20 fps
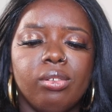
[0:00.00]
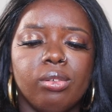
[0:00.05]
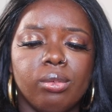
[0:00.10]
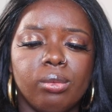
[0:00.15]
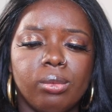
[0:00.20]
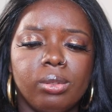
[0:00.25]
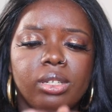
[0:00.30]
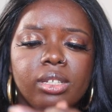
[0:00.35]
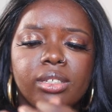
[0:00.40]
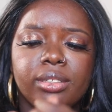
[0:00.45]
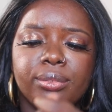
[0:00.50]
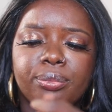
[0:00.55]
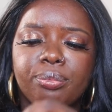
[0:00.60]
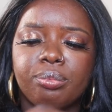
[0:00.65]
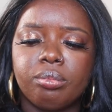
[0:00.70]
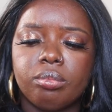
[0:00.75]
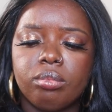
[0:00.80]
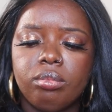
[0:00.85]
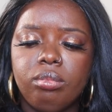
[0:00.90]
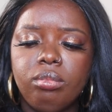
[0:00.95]
or what
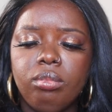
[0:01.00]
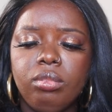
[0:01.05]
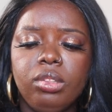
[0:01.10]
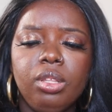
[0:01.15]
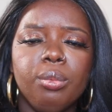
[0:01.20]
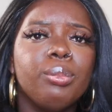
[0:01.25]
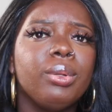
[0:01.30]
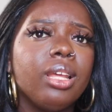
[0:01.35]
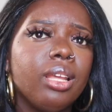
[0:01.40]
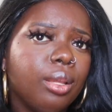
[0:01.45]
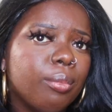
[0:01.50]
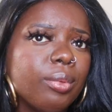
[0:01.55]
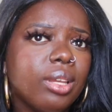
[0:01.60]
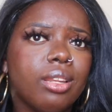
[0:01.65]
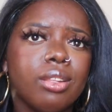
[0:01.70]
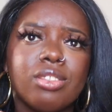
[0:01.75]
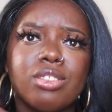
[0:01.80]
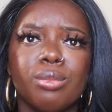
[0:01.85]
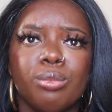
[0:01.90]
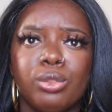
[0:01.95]
but I am
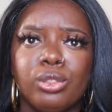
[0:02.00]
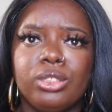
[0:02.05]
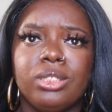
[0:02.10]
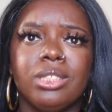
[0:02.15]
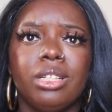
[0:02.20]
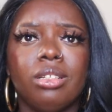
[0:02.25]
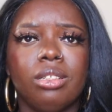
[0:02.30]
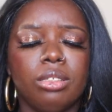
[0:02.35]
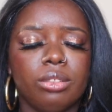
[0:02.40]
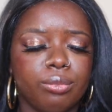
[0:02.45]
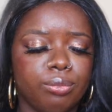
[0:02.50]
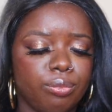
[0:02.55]
getting some more shedding.